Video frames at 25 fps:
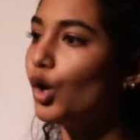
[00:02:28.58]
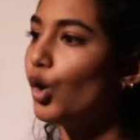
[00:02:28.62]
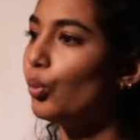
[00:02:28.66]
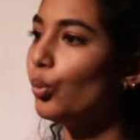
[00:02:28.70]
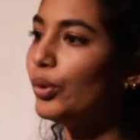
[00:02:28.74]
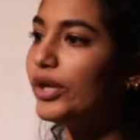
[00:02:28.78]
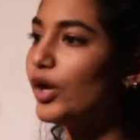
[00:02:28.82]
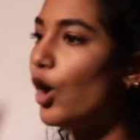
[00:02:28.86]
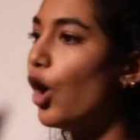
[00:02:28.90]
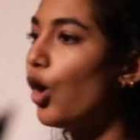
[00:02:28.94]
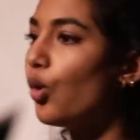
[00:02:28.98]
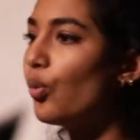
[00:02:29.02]

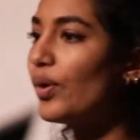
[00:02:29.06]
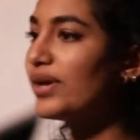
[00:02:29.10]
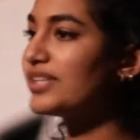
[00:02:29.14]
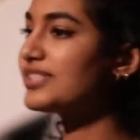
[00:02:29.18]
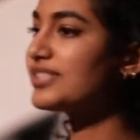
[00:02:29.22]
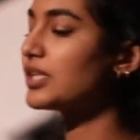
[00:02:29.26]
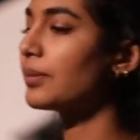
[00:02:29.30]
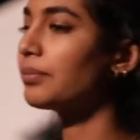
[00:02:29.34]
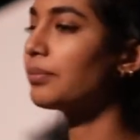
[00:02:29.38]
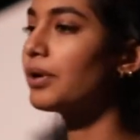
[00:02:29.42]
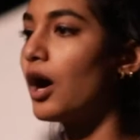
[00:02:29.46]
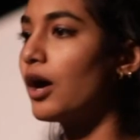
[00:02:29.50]
We always
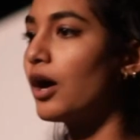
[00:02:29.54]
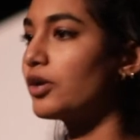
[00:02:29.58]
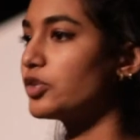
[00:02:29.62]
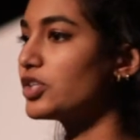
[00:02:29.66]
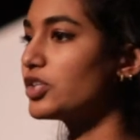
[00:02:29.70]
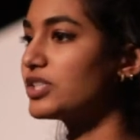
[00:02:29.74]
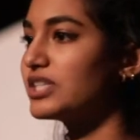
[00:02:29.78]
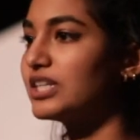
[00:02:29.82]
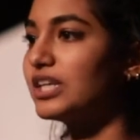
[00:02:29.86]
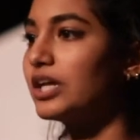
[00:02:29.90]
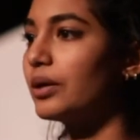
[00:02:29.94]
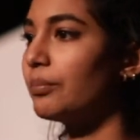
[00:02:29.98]

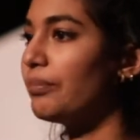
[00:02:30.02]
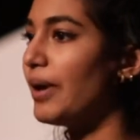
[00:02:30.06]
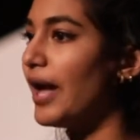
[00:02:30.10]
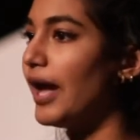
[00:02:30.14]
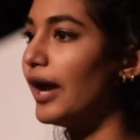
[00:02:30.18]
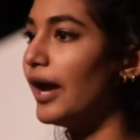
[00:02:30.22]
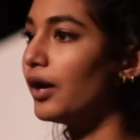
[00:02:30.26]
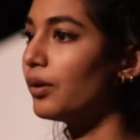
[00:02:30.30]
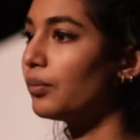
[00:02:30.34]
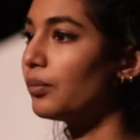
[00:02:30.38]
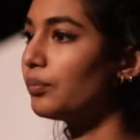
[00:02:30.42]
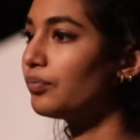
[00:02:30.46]
subconsciously
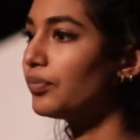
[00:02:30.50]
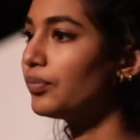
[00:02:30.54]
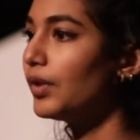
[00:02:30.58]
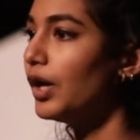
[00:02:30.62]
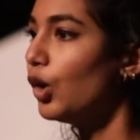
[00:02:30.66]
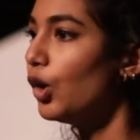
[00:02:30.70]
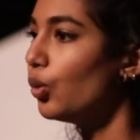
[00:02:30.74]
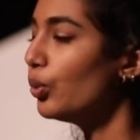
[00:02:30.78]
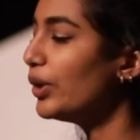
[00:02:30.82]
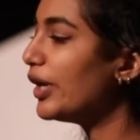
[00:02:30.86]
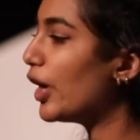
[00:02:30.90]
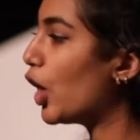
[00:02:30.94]
compare.
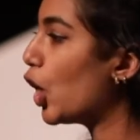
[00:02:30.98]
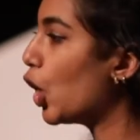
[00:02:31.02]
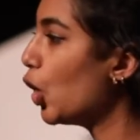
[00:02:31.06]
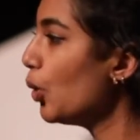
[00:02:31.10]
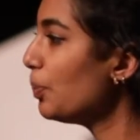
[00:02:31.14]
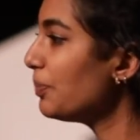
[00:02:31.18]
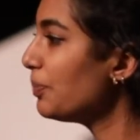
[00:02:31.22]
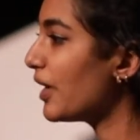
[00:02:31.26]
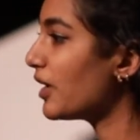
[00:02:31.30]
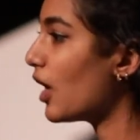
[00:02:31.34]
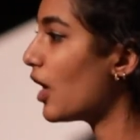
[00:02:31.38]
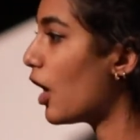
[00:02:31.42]
We
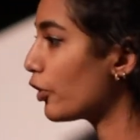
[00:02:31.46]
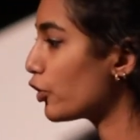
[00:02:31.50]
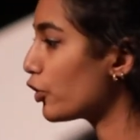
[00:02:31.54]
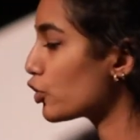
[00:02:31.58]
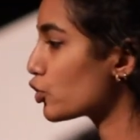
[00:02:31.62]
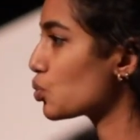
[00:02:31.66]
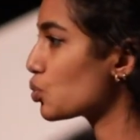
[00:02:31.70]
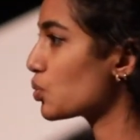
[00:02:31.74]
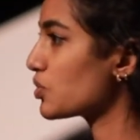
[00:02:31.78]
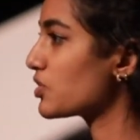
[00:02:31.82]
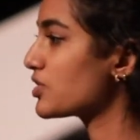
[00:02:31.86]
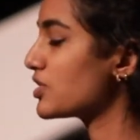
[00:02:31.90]
hope that
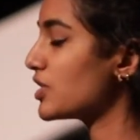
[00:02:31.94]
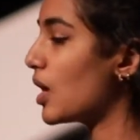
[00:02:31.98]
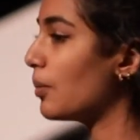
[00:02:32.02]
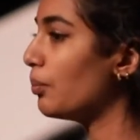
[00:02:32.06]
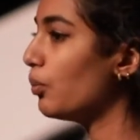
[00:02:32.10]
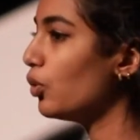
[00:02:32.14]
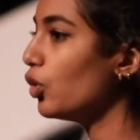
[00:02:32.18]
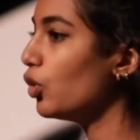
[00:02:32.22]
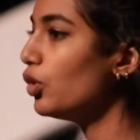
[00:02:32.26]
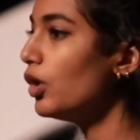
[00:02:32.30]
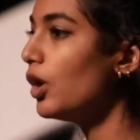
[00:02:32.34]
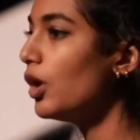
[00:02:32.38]
others will
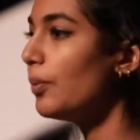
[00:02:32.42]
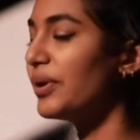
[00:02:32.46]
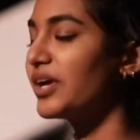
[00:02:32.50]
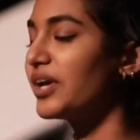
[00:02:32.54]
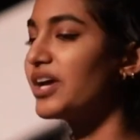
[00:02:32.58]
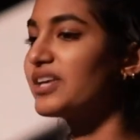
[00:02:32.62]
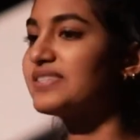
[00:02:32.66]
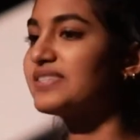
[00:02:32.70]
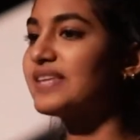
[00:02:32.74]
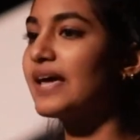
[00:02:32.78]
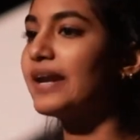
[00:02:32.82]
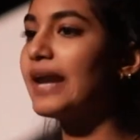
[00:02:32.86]
stumble
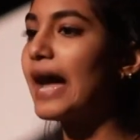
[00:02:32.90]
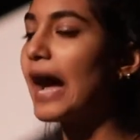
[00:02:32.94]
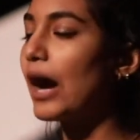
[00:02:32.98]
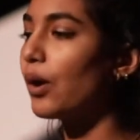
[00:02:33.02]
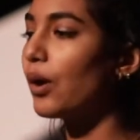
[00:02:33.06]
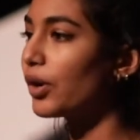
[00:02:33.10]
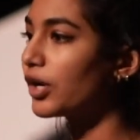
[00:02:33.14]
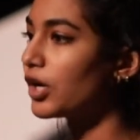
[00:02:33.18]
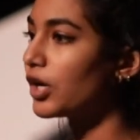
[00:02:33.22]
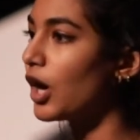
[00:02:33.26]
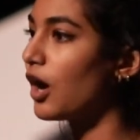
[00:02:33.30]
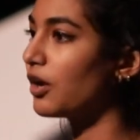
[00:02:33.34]
because then
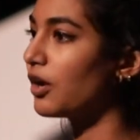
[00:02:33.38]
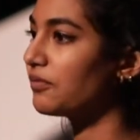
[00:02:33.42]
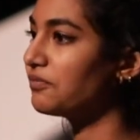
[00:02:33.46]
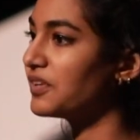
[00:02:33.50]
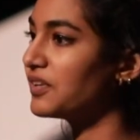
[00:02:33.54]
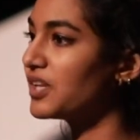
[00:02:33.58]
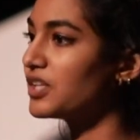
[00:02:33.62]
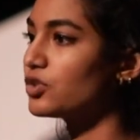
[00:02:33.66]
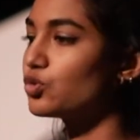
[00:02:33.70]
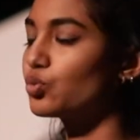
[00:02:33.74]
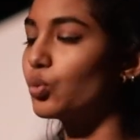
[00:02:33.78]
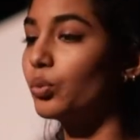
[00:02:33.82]
our
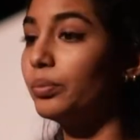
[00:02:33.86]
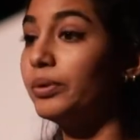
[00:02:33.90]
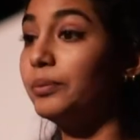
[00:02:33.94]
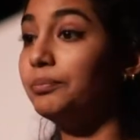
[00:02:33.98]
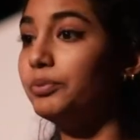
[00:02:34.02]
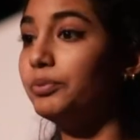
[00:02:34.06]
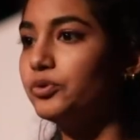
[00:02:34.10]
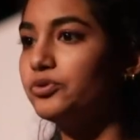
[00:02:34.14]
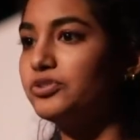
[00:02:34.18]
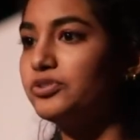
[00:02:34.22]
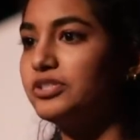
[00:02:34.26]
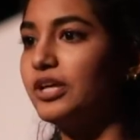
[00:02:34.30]
confidence will be
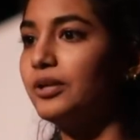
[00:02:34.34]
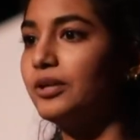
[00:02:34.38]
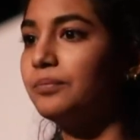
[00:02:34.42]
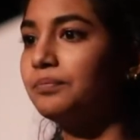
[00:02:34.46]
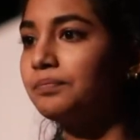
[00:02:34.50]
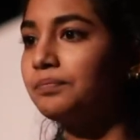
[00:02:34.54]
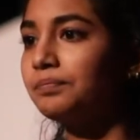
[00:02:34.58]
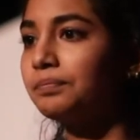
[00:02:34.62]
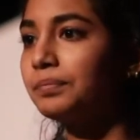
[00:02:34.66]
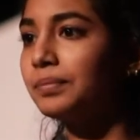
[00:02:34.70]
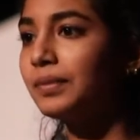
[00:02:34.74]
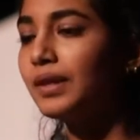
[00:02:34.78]
boosted.
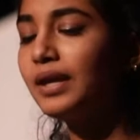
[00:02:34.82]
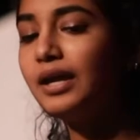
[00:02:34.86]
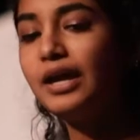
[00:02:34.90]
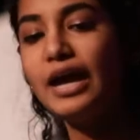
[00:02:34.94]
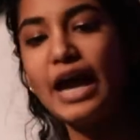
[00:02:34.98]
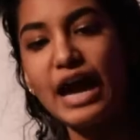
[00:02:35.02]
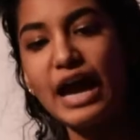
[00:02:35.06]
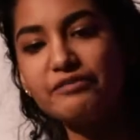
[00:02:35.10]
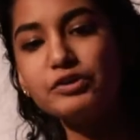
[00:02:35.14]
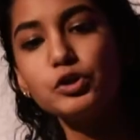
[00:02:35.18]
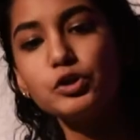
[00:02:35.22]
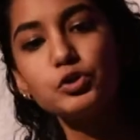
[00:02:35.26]

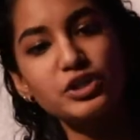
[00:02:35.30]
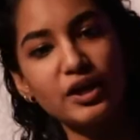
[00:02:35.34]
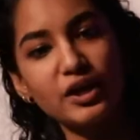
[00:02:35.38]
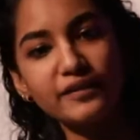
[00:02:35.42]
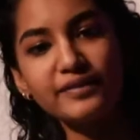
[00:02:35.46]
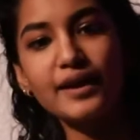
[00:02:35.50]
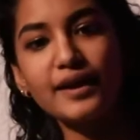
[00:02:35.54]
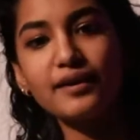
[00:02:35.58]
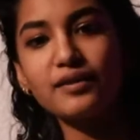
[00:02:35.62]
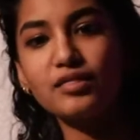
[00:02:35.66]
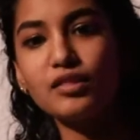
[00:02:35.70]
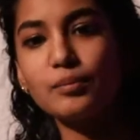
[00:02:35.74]
Have you done
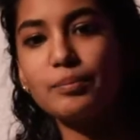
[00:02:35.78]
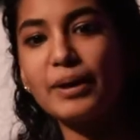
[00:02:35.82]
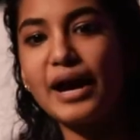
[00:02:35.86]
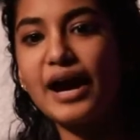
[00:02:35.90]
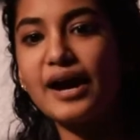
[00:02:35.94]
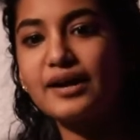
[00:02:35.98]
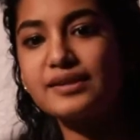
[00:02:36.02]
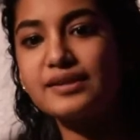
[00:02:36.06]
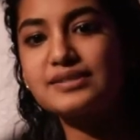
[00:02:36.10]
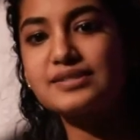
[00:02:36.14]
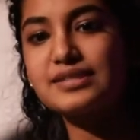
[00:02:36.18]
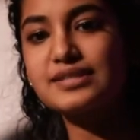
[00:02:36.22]
that in the
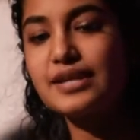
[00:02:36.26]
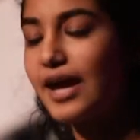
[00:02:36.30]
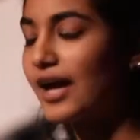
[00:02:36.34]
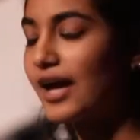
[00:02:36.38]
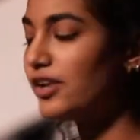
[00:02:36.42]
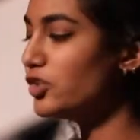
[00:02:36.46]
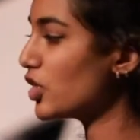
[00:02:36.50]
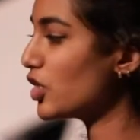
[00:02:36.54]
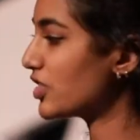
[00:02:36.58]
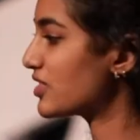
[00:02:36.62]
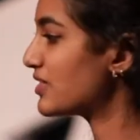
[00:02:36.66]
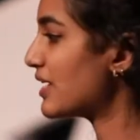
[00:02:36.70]
past
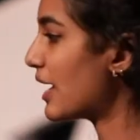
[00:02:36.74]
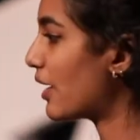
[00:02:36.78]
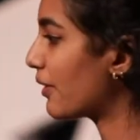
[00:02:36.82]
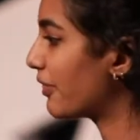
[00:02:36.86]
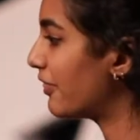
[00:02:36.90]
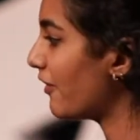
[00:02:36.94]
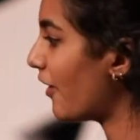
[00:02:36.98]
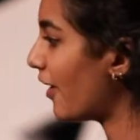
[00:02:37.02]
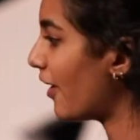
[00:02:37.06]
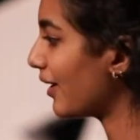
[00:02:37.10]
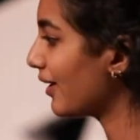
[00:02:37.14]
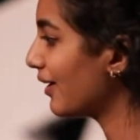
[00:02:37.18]
and just now
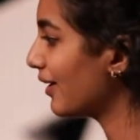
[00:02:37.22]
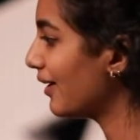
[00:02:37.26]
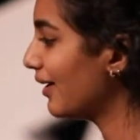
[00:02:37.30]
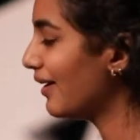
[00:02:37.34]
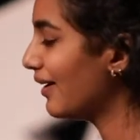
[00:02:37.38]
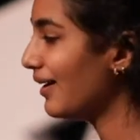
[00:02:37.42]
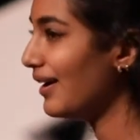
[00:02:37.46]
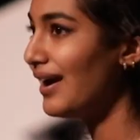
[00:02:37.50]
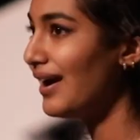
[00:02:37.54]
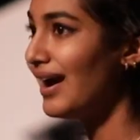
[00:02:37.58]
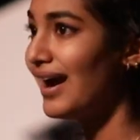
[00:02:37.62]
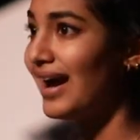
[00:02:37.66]
thought,
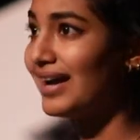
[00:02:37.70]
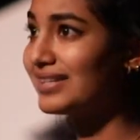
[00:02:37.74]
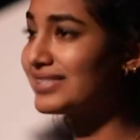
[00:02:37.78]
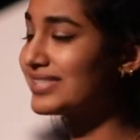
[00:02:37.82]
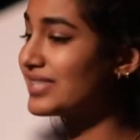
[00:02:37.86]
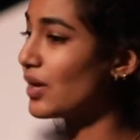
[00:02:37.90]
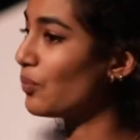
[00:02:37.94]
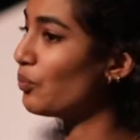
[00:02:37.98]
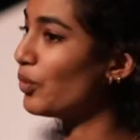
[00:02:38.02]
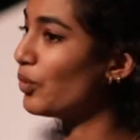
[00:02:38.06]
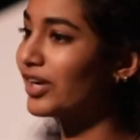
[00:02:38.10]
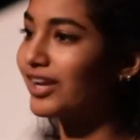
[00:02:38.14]
has
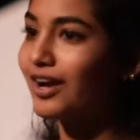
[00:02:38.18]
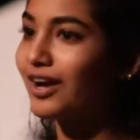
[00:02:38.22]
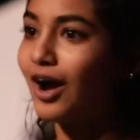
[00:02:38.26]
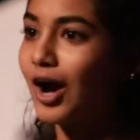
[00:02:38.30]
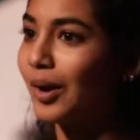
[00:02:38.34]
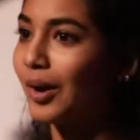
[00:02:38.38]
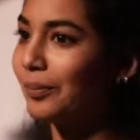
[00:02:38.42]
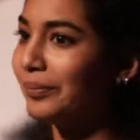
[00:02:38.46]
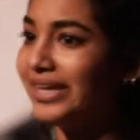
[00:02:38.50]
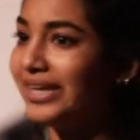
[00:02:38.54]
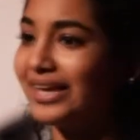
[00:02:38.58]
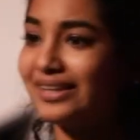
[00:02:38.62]
someone
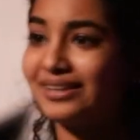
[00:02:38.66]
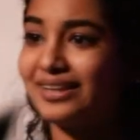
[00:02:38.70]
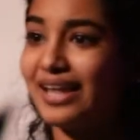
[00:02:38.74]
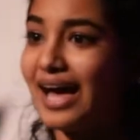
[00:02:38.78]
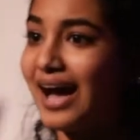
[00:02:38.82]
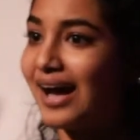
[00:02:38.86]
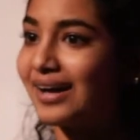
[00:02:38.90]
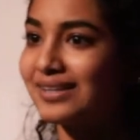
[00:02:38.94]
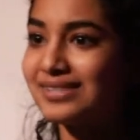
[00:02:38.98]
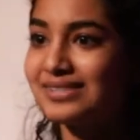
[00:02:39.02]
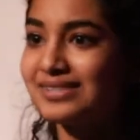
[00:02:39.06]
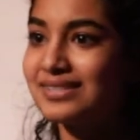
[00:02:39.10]
caught me at
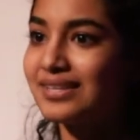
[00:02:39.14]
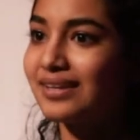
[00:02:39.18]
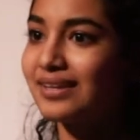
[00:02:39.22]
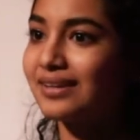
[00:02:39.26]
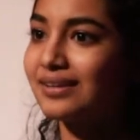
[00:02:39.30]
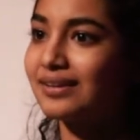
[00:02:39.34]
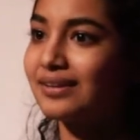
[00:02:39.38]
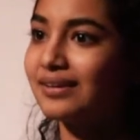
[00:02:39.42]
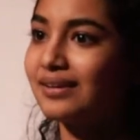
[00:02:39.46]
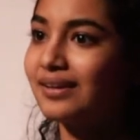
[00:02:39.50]
last?